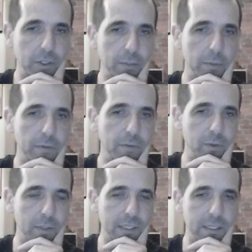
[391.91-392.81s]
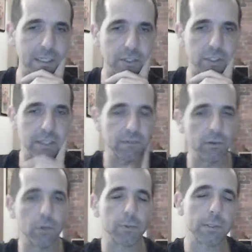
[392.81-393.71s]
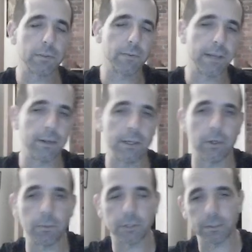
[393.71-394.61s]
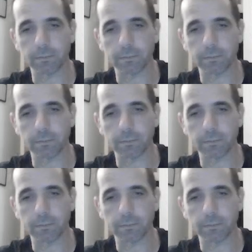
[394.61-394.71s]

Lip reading: And we were forced into that g4, which was sort of the only option.